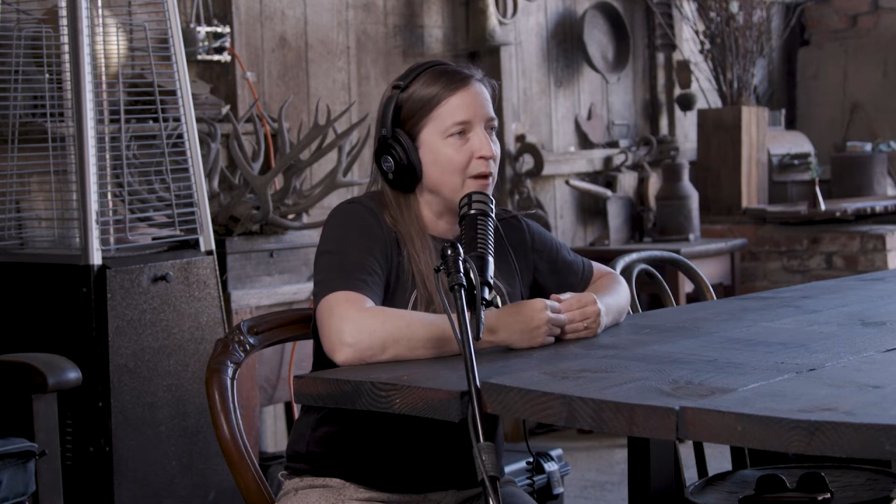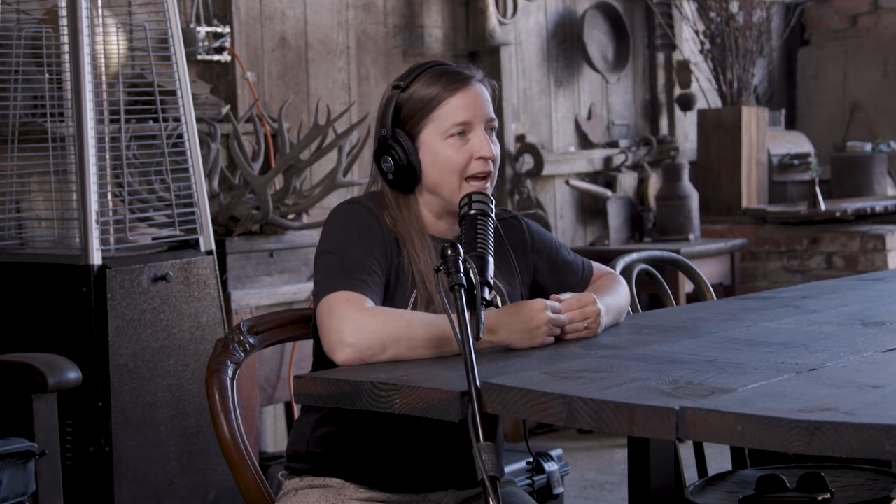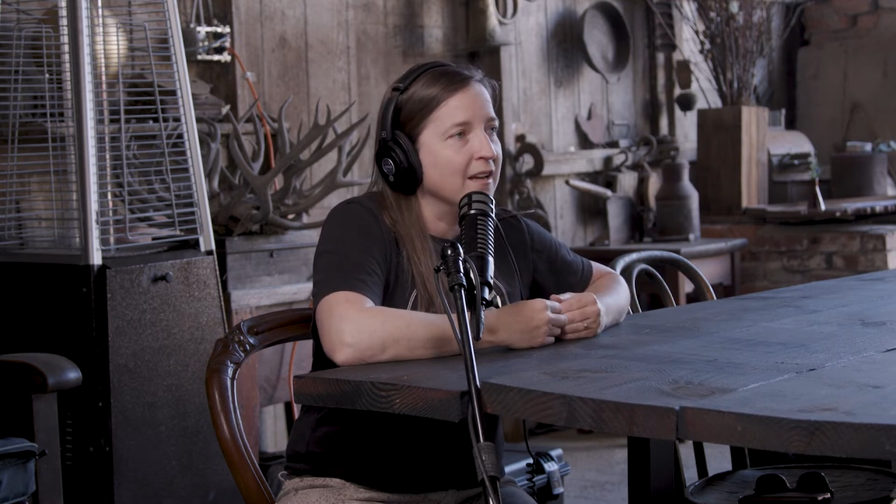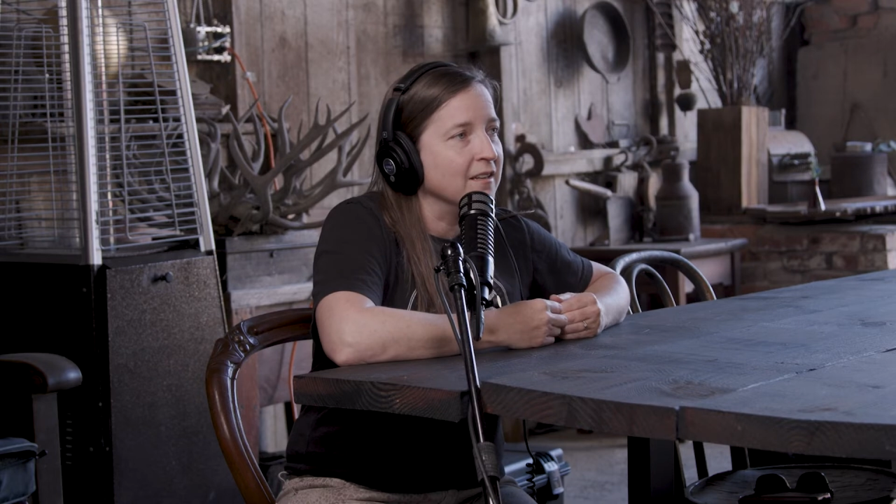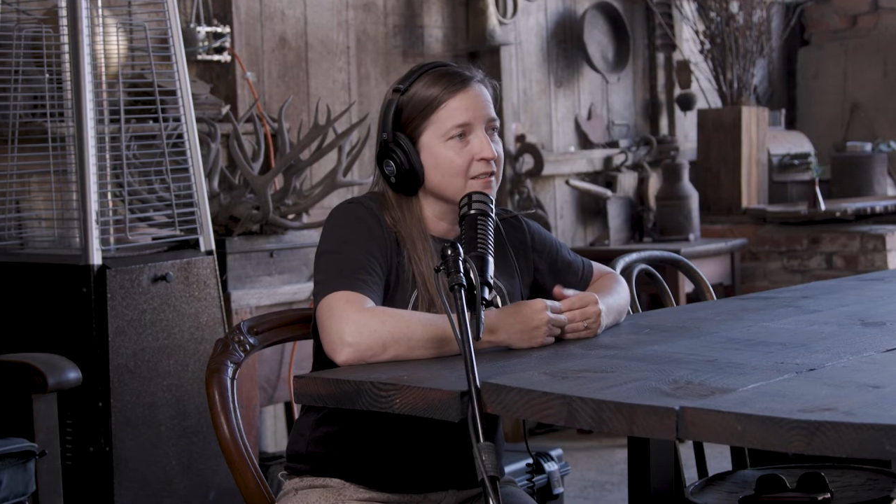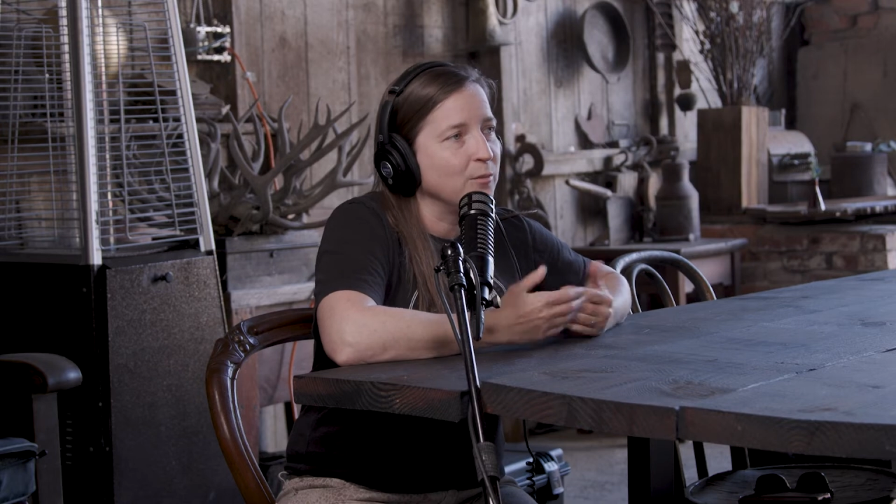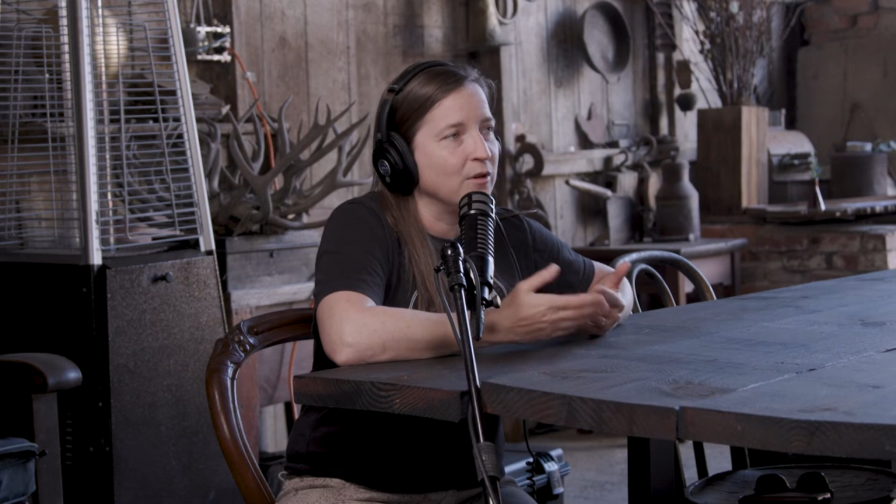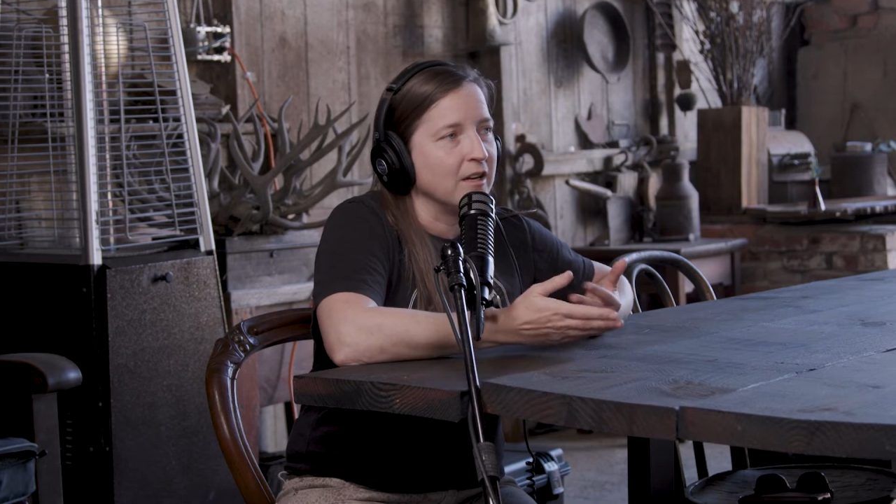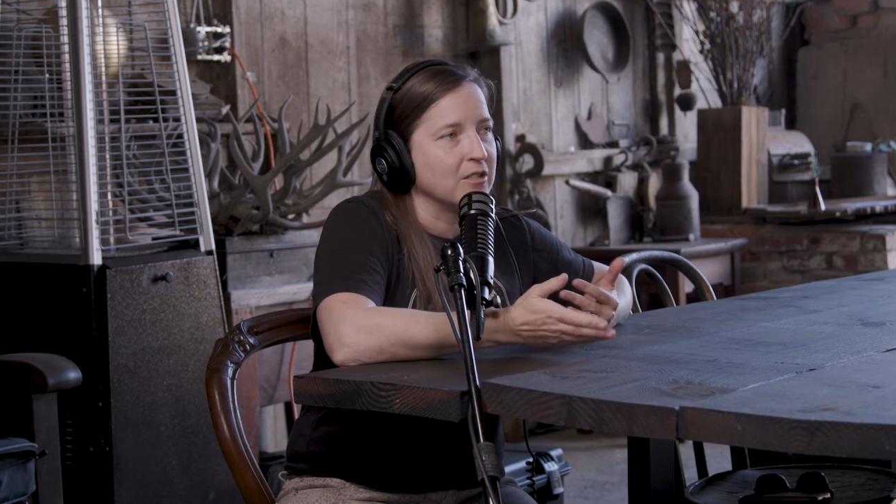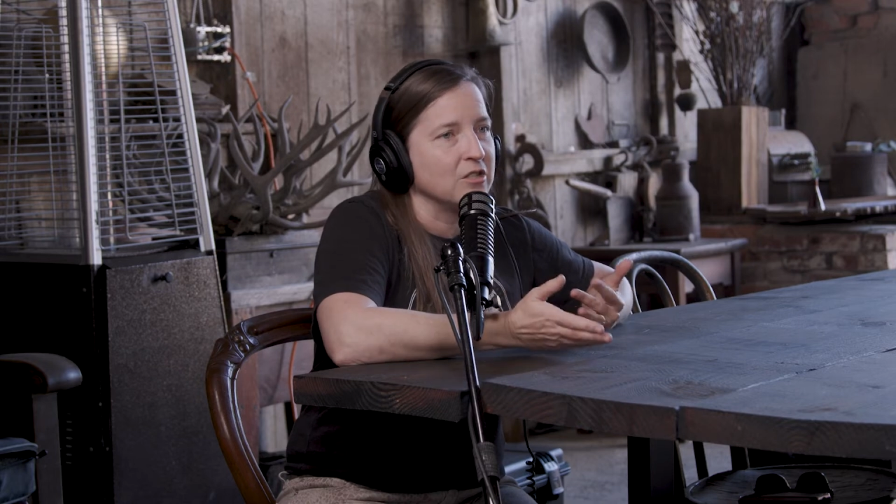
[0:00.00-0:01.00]
banned
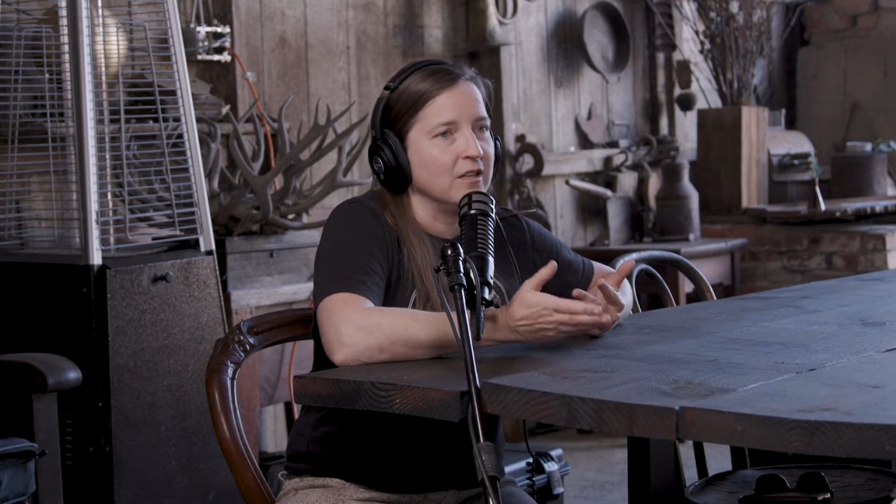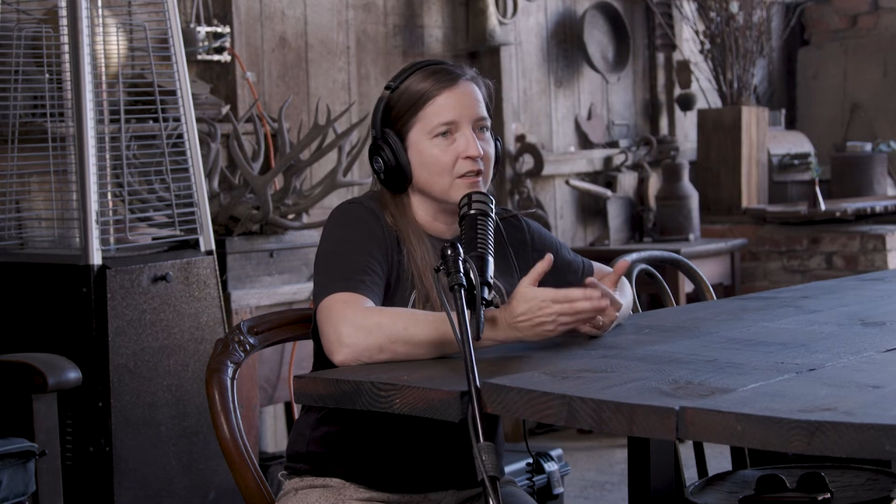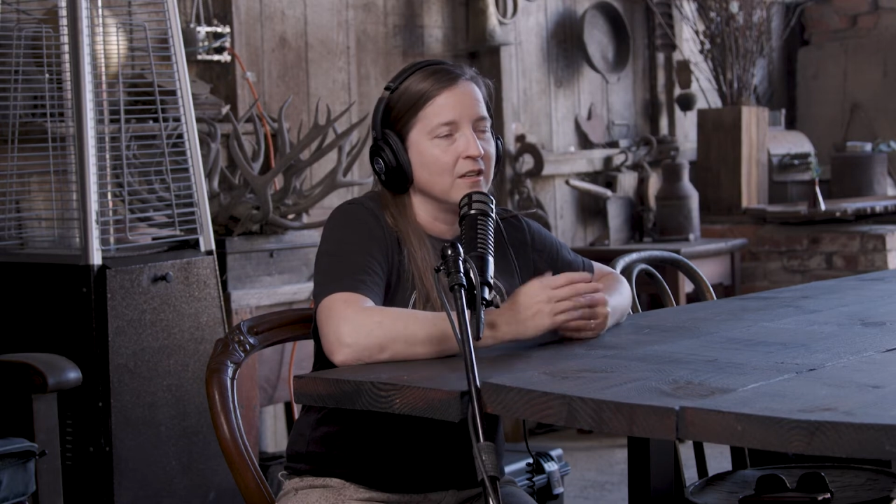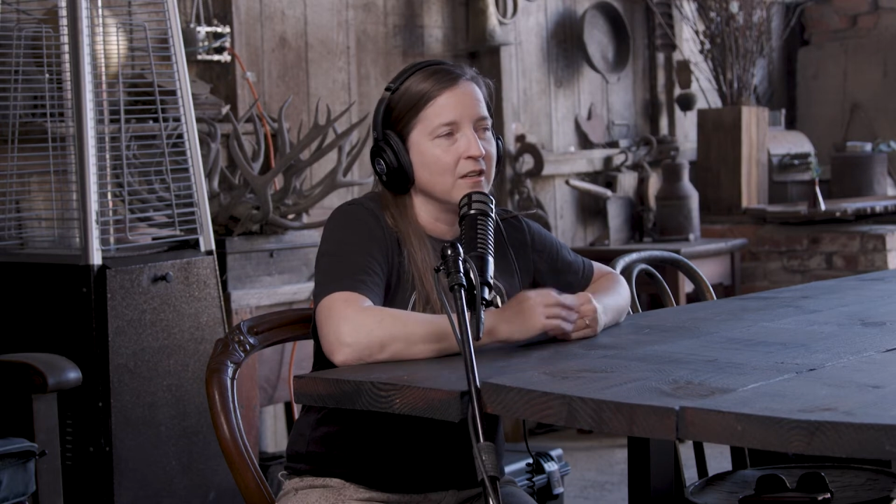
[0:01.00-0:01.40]
production.